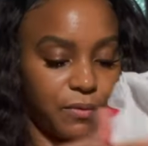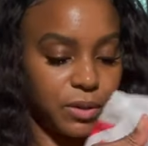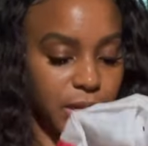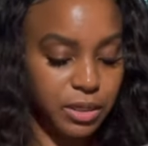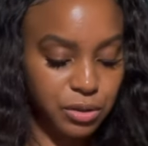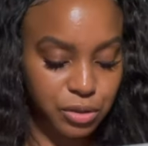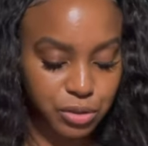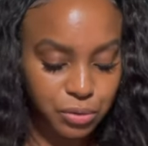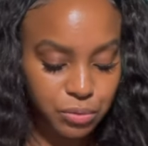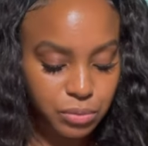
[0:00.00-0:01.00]
for like his
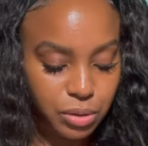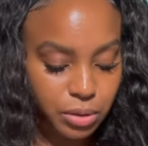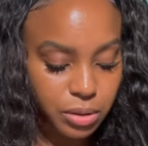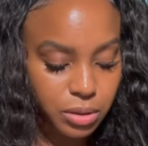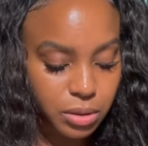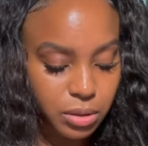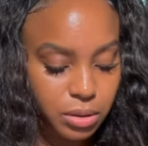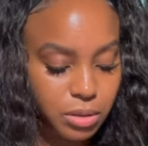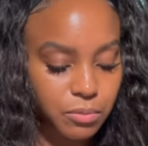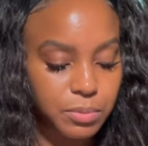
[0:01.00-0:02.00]
shoes or anything.
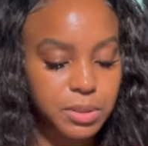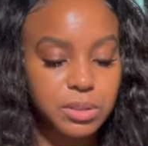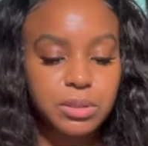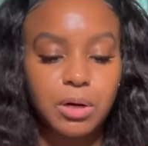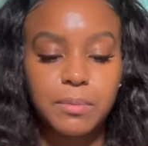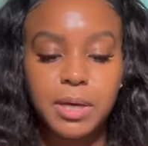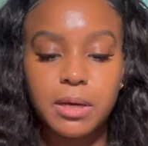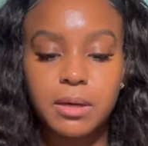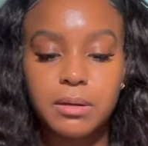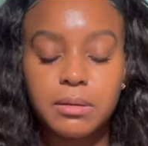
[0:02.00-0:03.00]
He would be so
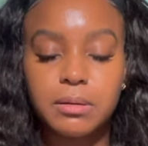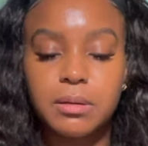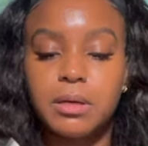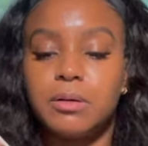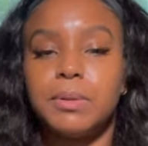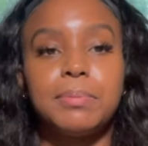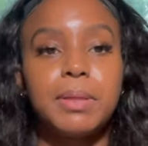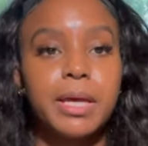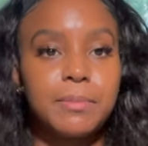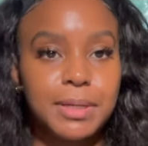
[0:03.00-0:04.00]
mad. You don't be
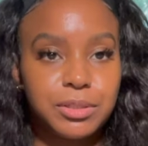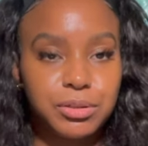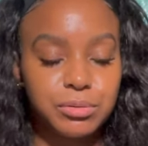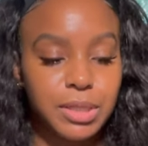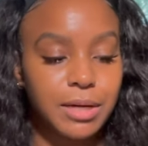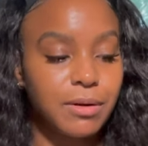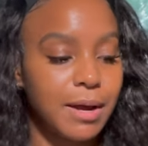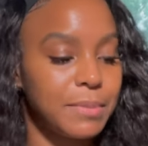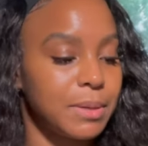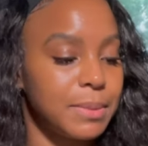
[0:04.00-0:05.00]
playing by the shoes. Y'all know how
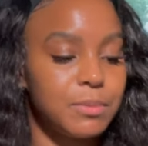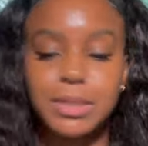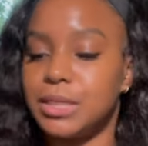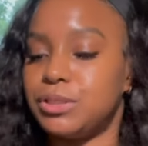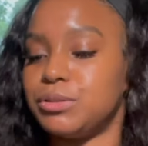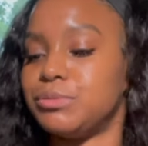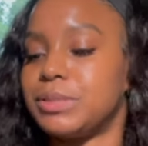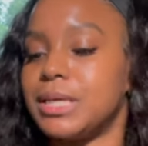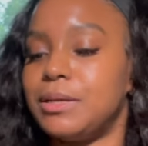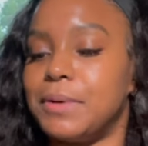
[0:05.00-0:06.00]
man be with his shoes.
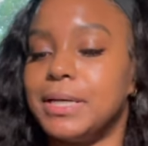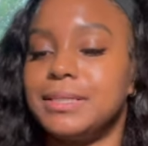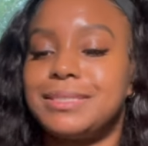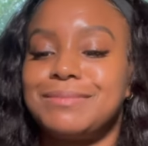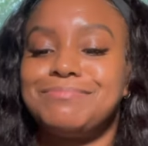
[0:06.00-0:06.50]
Anyways.